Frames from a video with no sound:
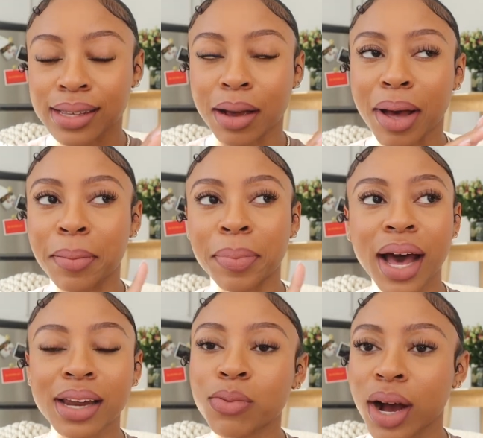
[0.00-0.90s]
like my
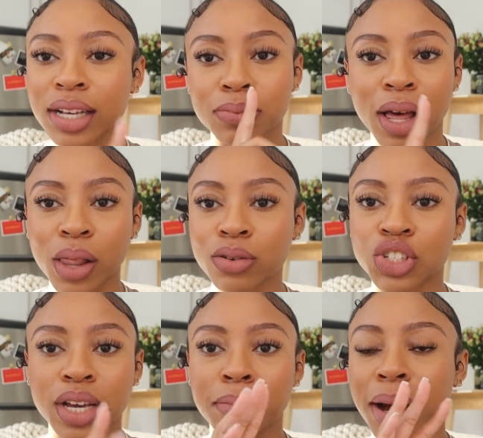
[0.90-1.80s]
body wash, my
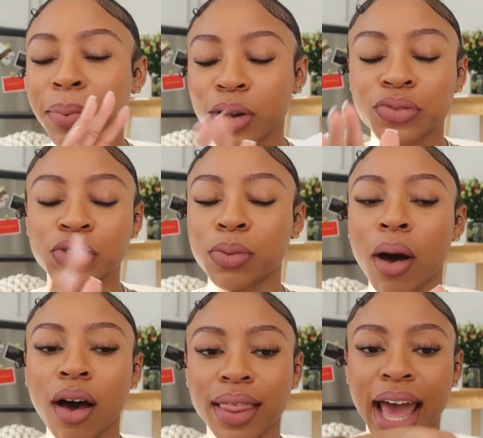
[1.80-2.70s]
lotion, my perfume,
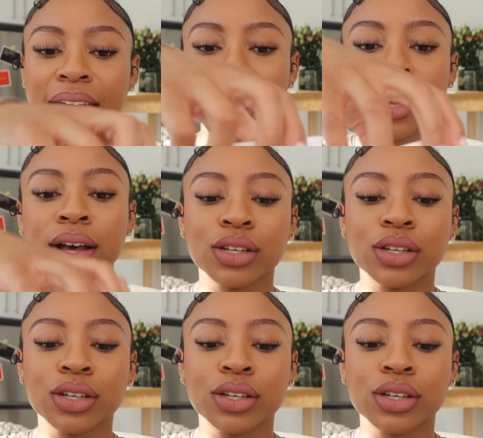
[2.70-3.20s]
all that.